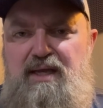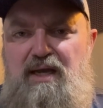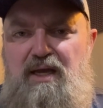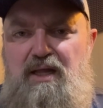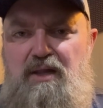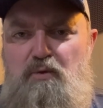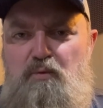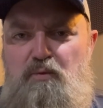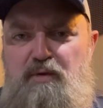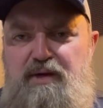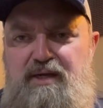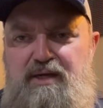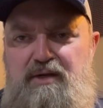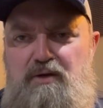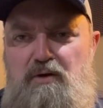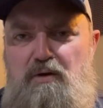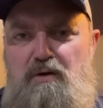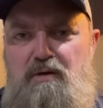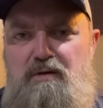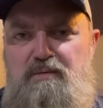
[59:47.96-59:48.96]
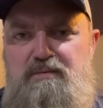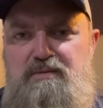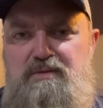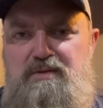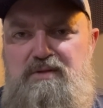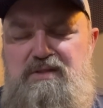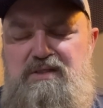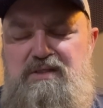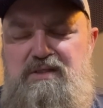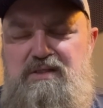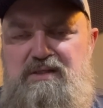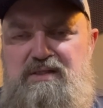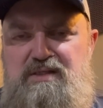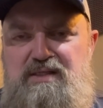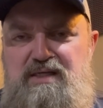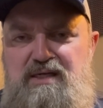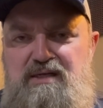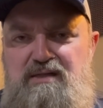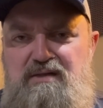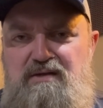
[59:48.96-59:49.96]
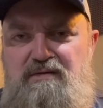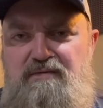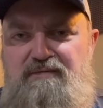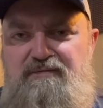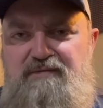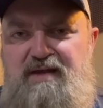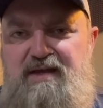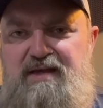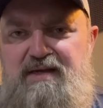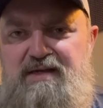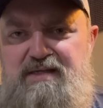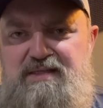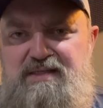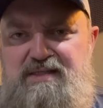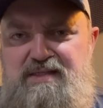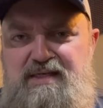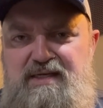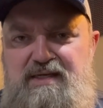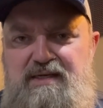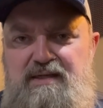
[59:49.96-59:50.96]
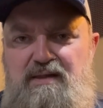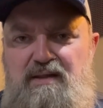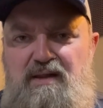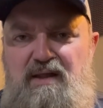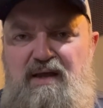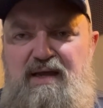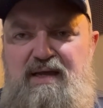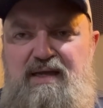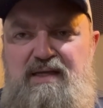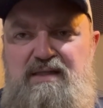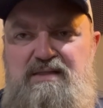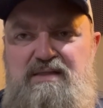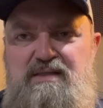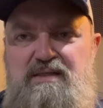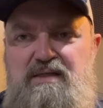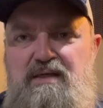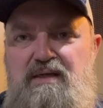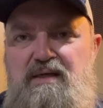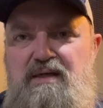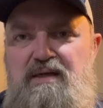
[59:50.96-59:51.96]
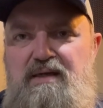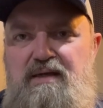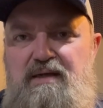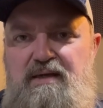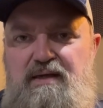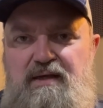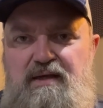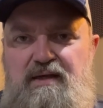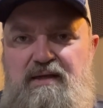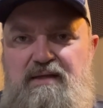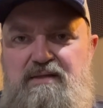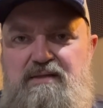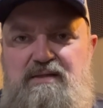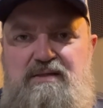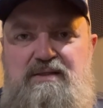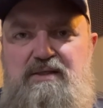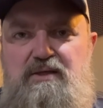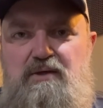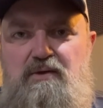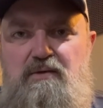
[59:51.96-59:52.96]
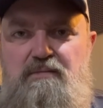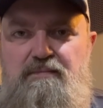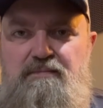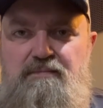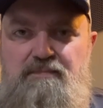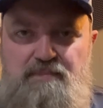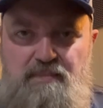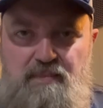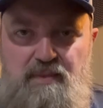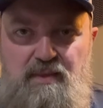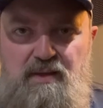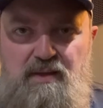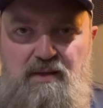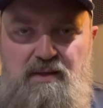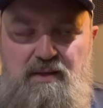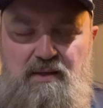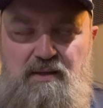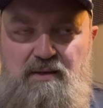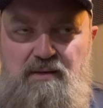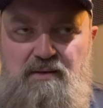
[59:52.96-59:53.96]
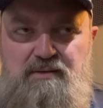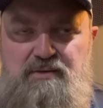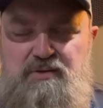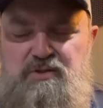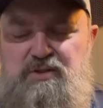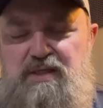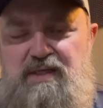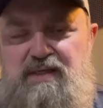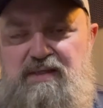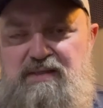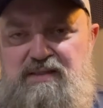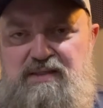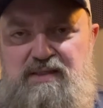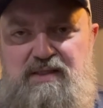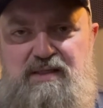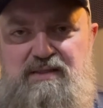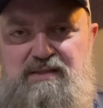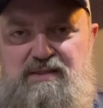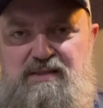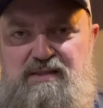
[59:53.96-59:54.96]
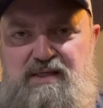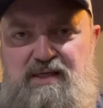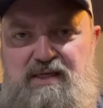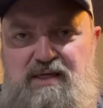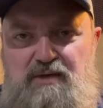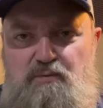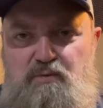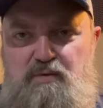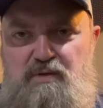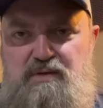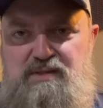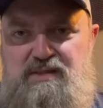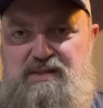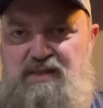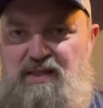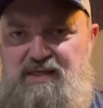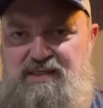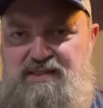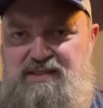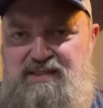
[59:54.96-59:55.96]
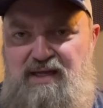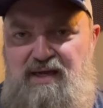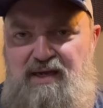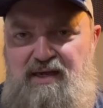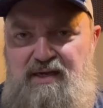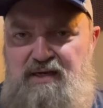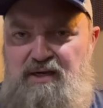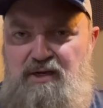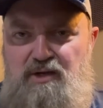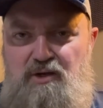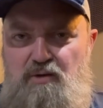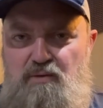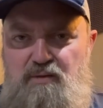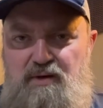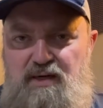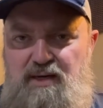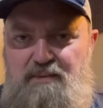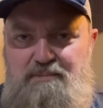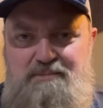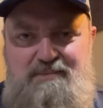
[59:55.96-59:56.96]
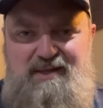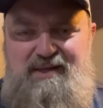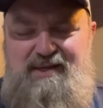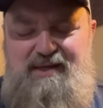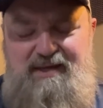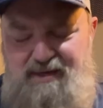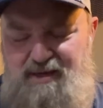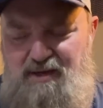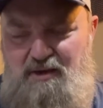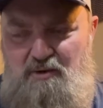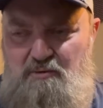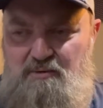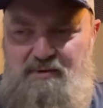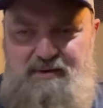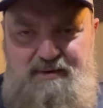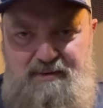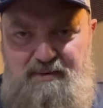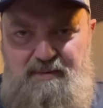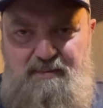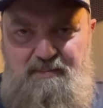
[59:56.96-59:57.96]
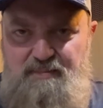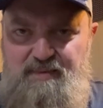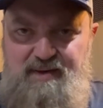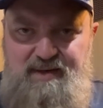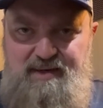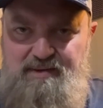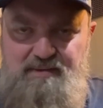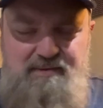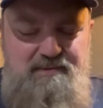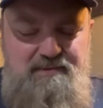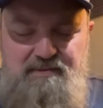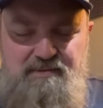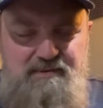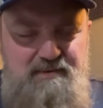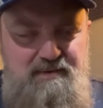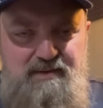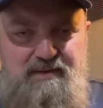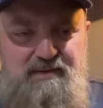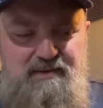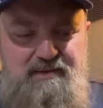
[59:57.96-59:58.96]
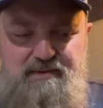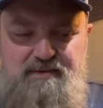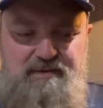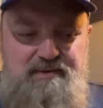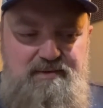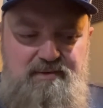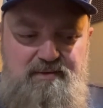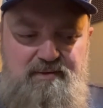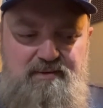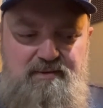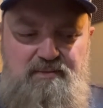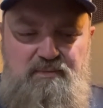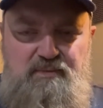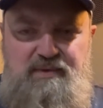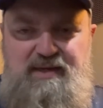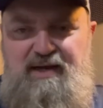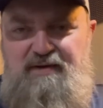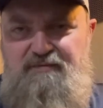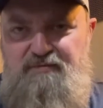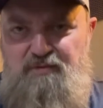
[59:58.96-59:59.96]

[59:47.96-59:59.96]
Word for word: Callaway Gardens to see the fantasy and lights. And so Jen's instinct was let's not go and I'm like, oh I mean we